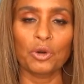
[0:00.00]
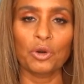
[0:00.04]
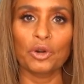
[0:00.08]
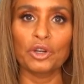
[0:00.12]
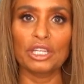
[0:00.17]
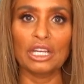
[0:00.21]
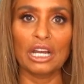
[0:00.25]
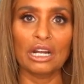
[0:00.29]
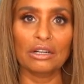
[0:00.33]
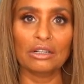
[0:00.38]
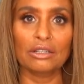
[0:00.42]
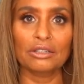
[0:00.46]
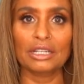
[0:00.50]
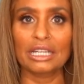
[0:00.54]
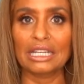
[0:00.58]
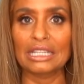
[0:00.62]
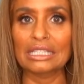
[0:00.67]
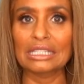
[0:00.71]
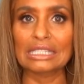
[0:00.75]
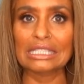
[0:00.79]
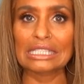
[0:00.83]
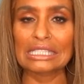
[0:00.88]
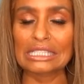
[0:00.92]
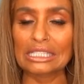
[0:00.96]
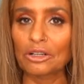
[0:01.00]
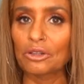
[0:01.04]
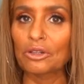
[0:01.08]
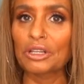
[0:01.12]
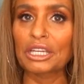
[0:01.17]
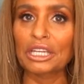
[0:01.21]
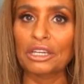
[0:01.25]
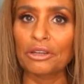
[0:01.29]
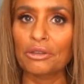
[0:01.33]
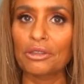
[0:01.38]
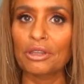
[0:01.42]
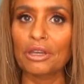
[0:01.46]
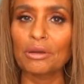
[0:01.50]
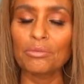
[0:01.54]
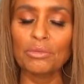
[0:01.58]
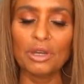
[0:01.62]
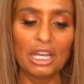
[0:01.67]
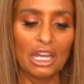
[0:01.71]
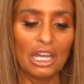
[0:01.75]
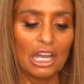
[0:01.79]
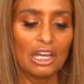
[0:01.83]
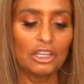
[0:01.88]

or younger can still hear them.